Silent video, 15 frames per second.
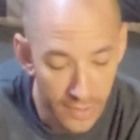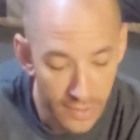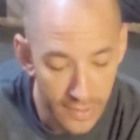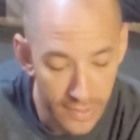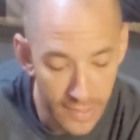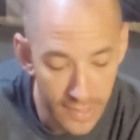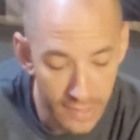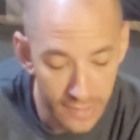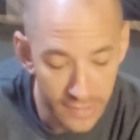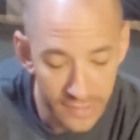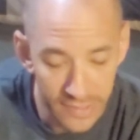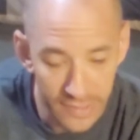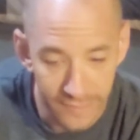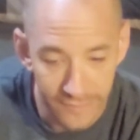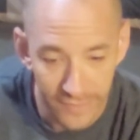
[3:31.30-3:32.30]
And in
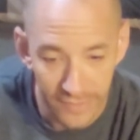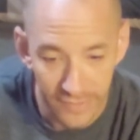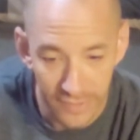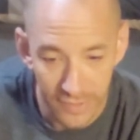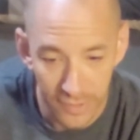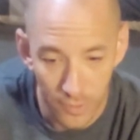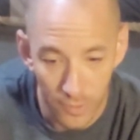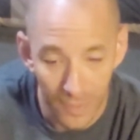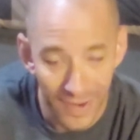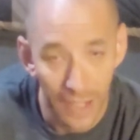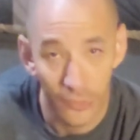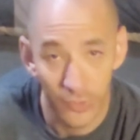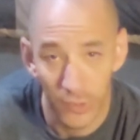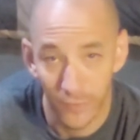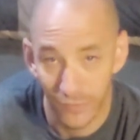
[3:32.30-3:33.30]
the event that you're
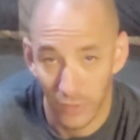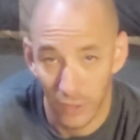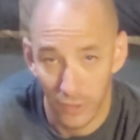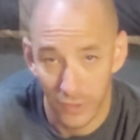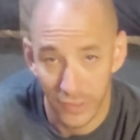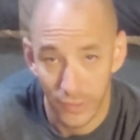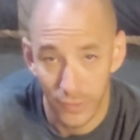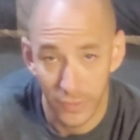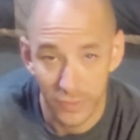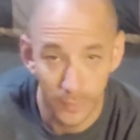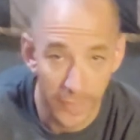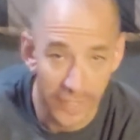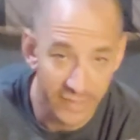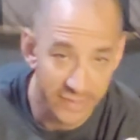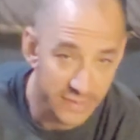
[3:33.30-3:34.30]
out there for longer than you
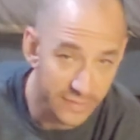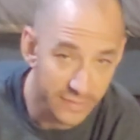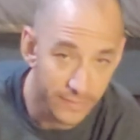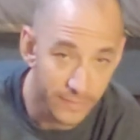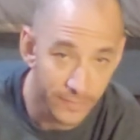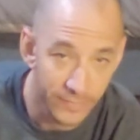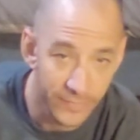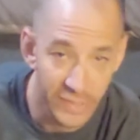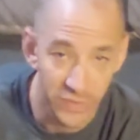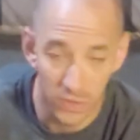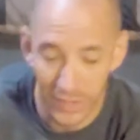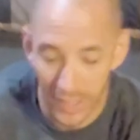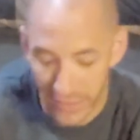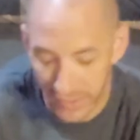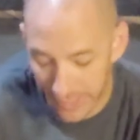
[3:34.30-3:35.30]
expect, this
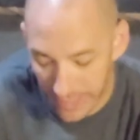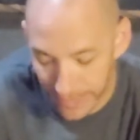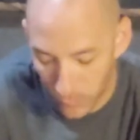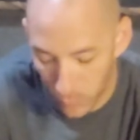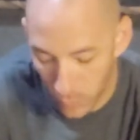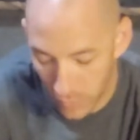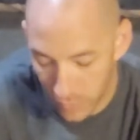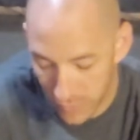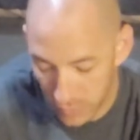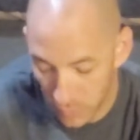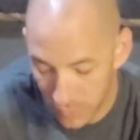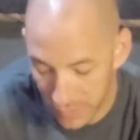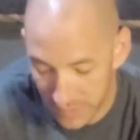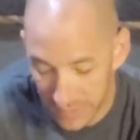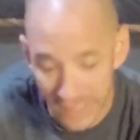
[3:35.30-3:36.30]
will allow you to keep the water
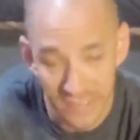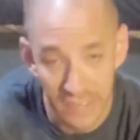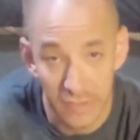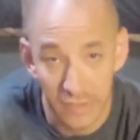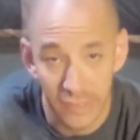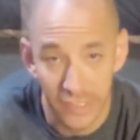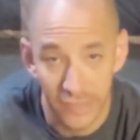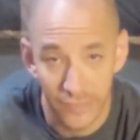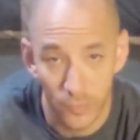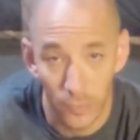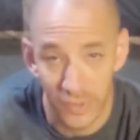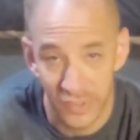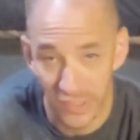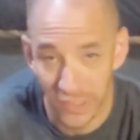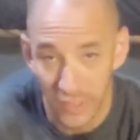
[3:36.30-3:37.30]
source nice and clean
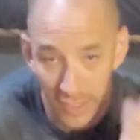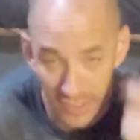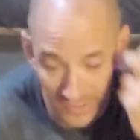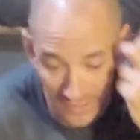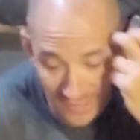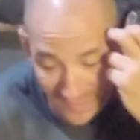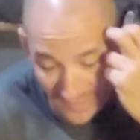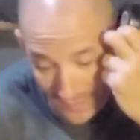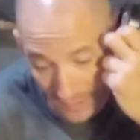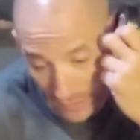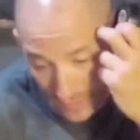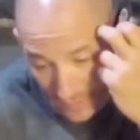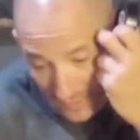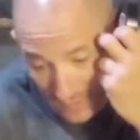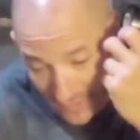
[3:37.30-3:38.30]
for you so you're not going to get sick or
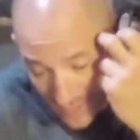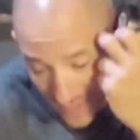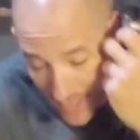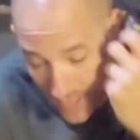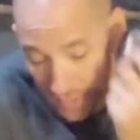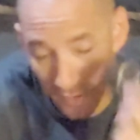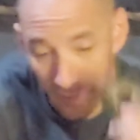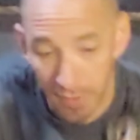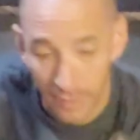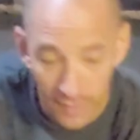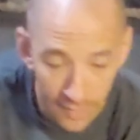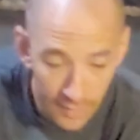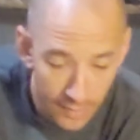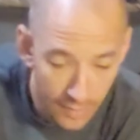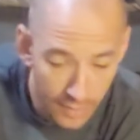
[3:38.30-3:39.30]
anything like that.
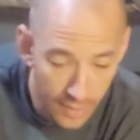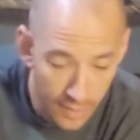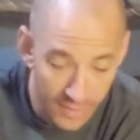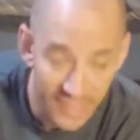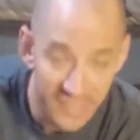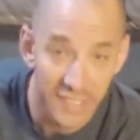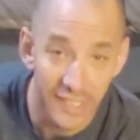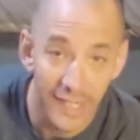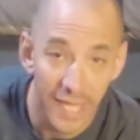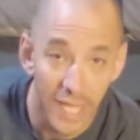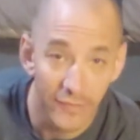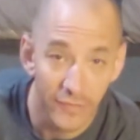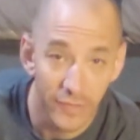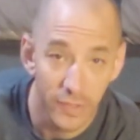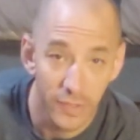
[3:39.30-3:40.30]
Last thing I
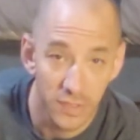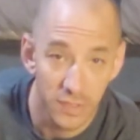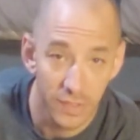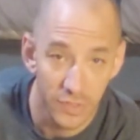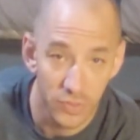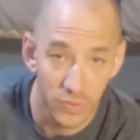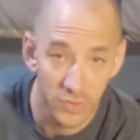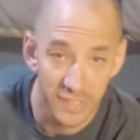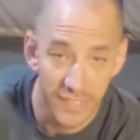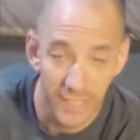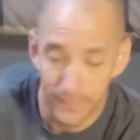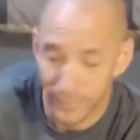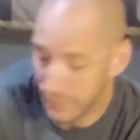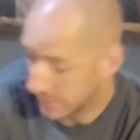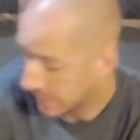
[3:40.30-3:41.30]
have in here is electrical tape.